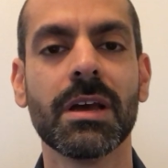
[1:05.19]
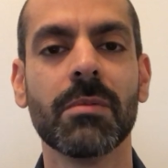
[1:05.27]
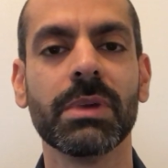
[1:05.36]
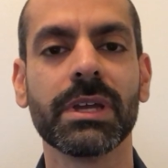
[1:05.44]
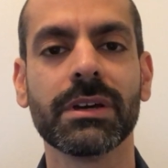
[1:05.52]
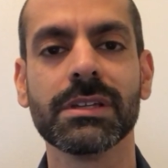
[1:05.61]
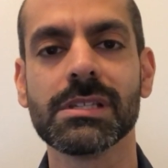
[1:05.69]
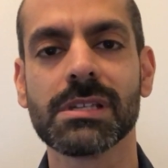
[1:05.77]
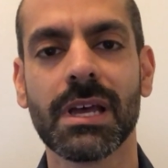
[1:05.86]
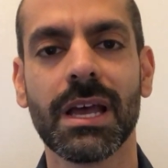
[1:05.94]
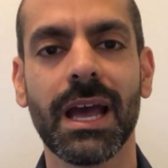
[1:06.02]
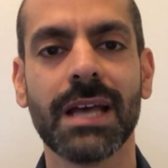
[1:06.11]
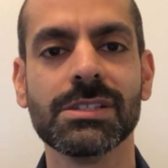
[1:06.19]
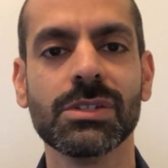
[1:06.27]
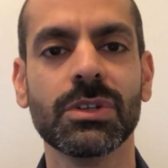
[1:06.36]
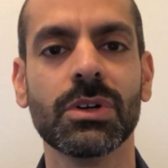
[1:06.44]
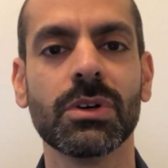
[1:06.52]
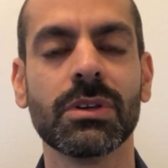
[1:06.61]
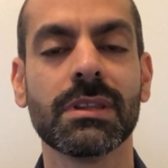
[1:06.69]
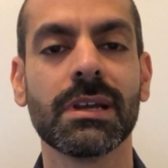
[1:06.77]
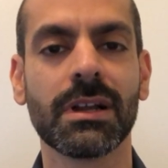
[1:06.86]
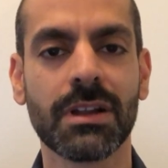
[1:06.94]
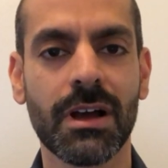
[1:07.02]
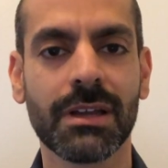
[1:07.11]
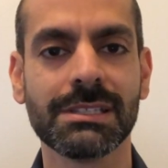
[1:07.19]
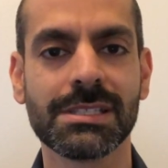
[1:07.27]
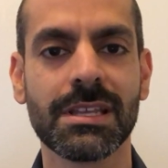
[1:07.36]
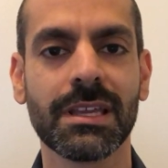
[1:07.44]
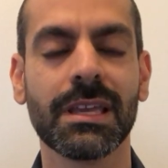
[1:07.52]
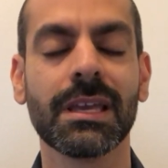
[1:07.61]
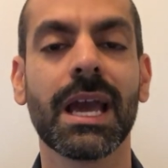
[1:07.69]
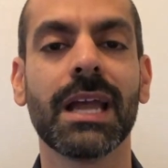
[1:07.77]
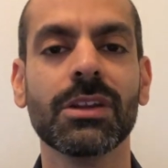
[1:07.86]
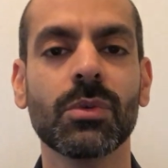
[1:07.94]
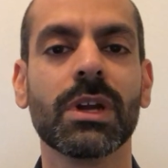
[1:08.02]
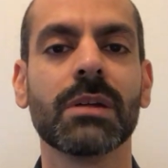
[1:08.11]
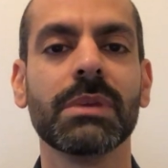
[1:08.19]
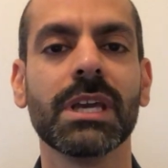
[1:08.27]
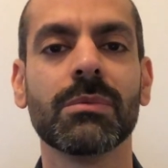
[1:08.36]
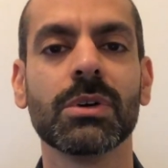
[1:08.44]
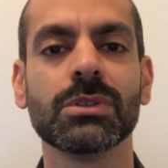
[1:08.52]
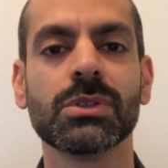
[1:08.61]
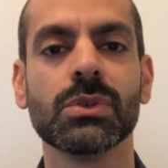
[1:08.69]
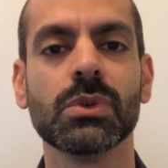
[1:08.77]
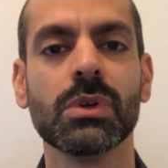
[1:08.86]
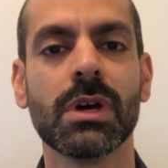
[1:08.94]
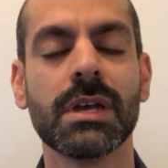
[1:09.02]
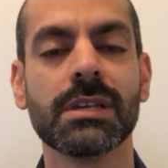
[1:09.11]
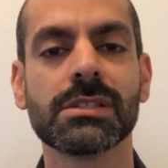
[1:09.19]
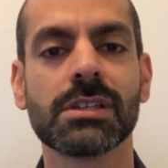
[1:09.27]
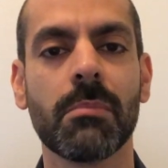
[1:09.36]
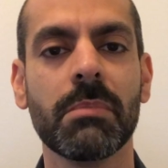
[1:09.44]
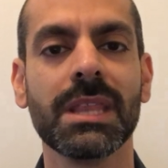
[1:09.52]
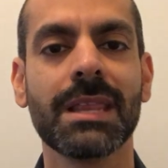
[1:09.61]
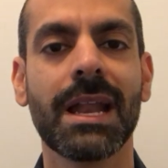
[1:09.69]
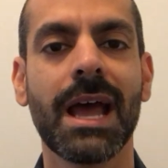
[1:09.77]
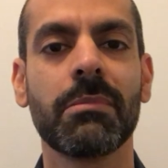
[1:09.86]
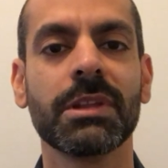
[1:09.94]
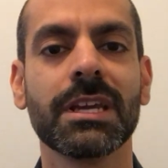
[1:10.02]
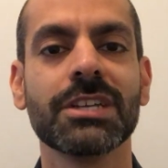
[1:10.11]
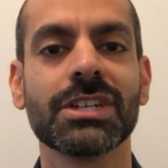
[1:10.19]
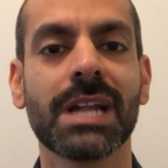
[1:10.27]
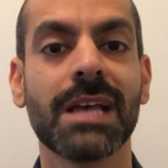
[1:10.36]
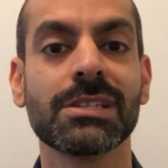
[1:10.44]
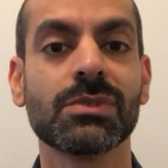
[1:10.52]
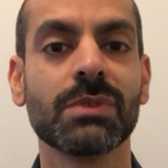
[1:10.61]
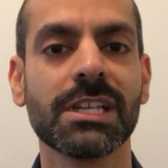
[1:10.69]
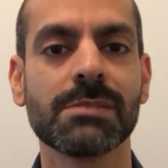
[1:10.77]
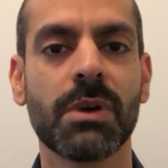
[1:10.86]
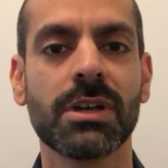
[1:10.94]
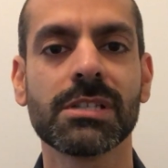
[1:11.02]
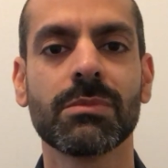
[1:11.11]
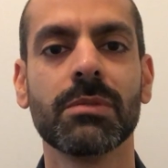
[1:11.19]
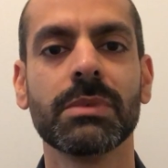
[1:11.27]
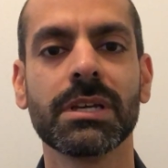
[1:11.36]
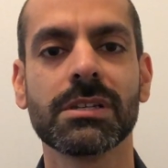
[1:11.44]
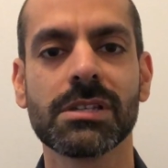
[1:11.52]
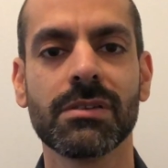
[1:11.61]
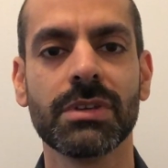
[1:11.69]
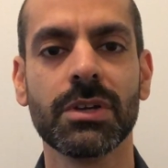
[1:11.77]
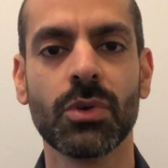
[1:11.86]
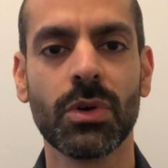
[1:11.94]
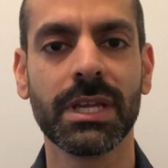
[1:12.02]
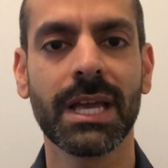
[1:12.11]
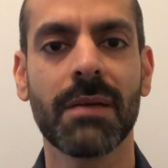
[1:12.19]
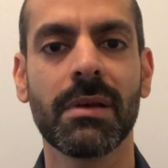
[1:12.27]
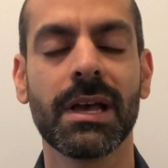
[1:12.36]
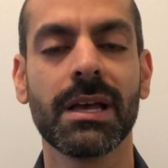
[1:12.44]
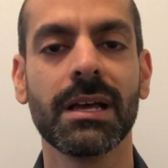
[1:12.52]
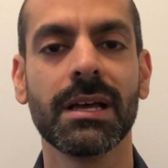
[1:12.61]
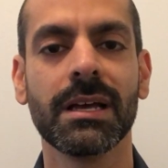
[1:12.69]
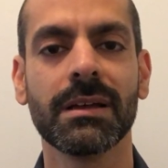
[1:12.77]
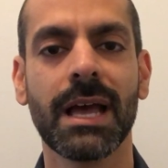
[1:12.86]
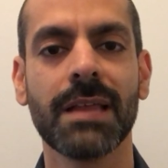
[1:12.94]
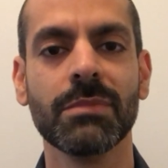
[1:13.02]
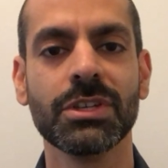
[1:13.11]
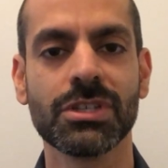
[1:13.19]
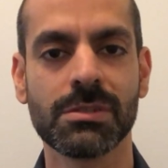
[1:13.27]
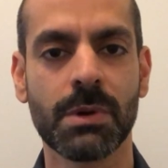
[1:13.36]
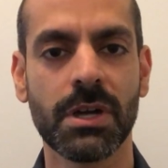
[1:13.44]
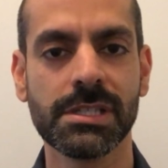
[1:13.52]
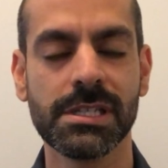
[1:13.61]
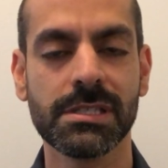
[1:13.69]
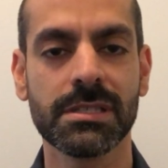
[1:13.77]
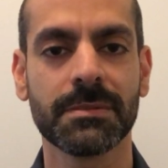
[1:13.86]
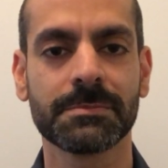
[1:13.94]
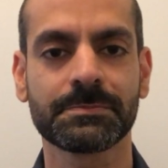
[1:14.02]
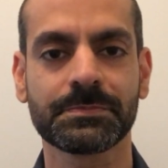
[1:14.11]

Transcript: because as you know, the clock is ticking and you want to be able to submit that application as soon as possible because of the rolling admissions process.